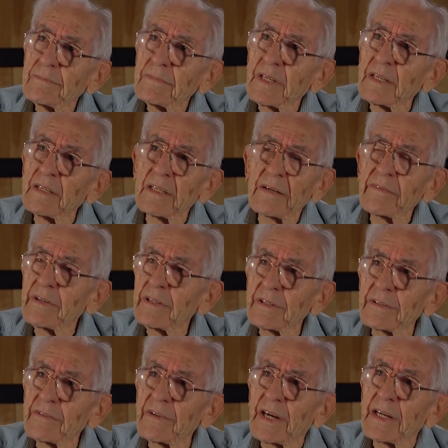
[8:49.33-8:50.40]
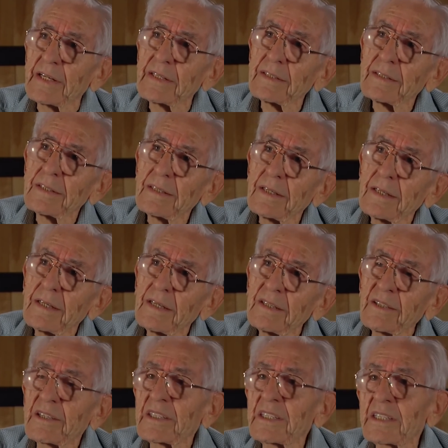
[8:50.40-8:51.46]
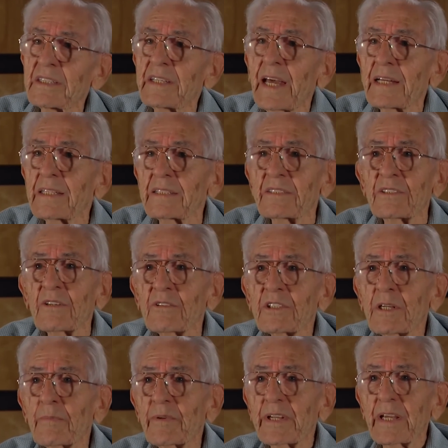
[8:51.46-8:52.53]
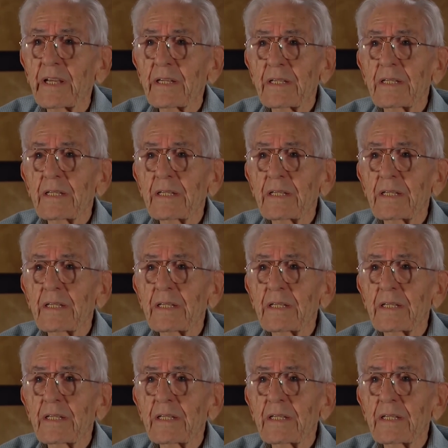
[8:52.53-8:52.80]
It never looked right. You could detect it so simply.